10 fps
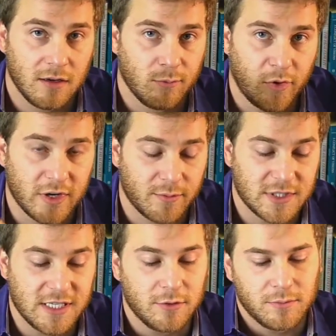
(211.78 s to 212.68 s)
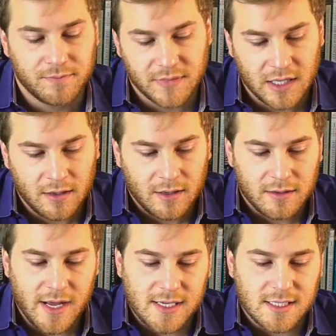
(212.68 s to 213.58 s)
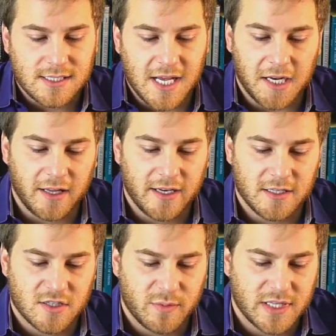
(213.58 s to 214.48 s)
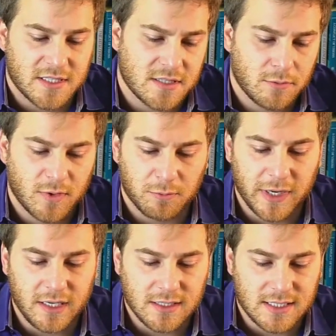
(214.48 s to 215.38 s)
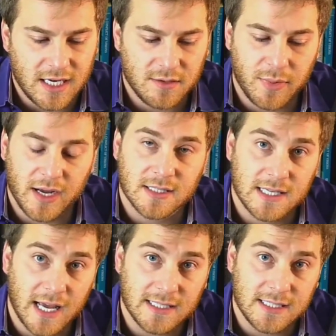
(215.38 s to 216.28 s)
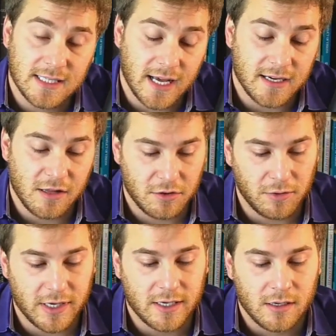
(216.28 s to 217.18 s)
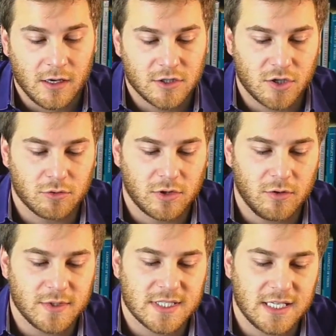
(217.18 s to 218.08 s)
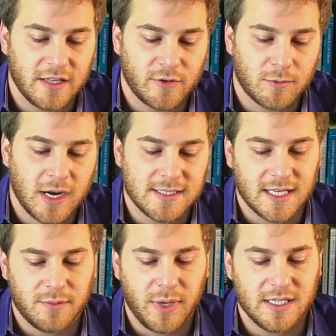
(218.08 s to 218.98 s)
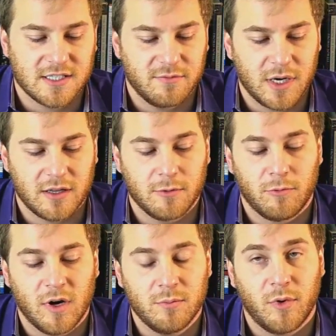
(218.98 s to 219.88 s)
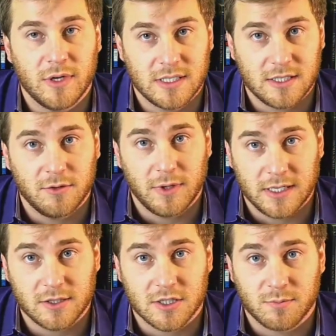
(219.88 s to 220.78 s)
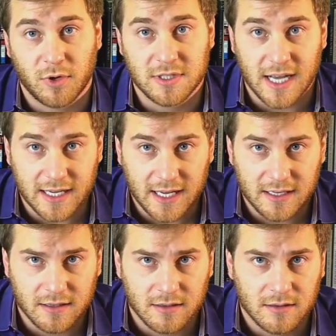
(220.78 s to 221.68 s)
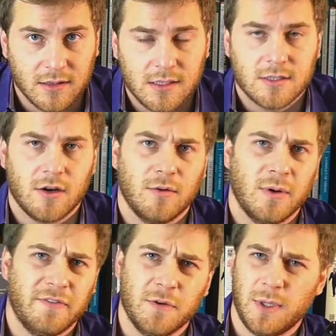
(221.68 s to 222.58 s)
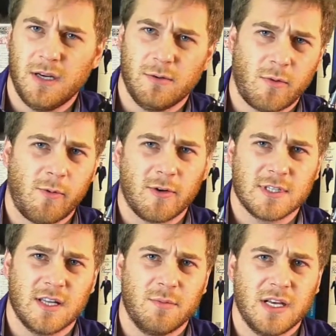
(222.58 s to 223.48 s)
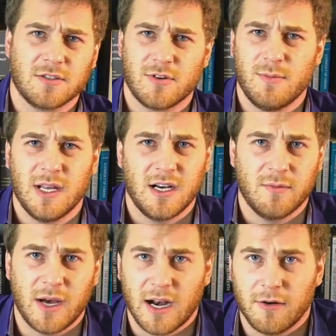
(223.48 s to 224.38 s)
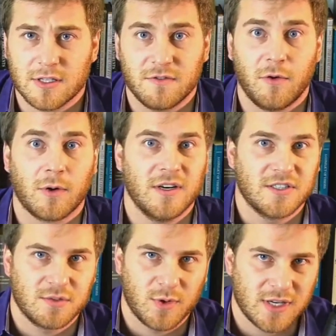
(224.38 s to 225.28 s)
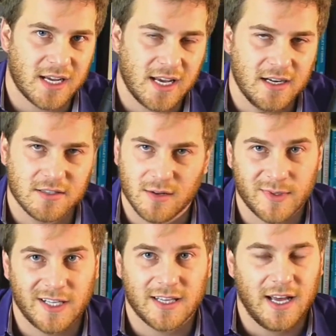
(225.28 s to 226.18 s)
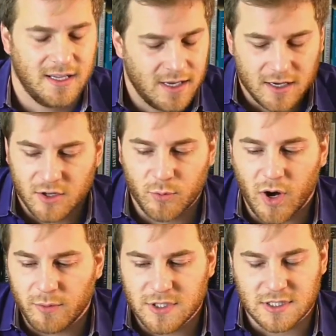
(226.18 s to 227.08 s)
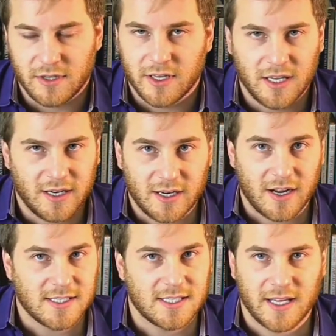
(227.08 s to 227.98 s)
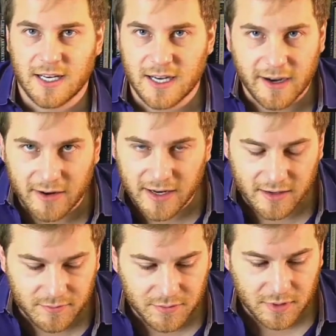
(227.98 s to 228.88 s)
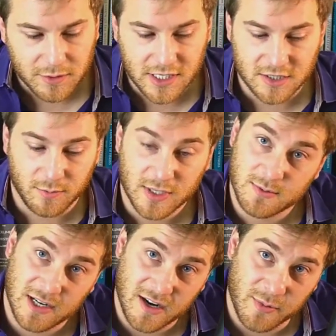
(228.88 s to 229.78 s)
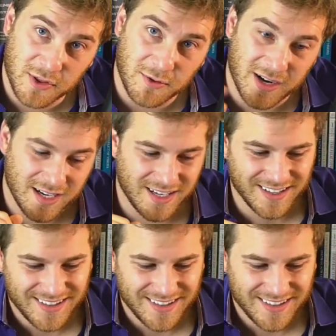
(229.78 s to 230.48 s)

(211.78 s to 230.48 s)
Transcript: Point number two, NASA satellite instruments with readings dating back to nineteen ninety-three show global sea level rising at a pace of merely one point two inches per decade. So if you hear reports in the mainstream media about how it's four inches per decade or something like that, they're probably just looking at an isolated area, which actually brings me to number three.